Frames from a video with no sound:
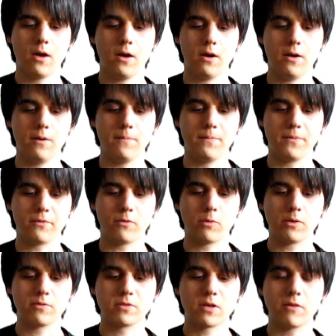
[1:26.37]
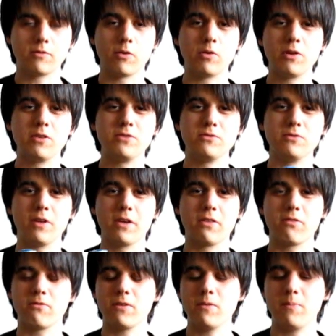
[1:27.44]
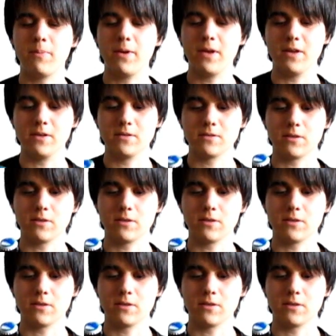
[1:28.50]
From what I've discovered, they only do like 3 beers,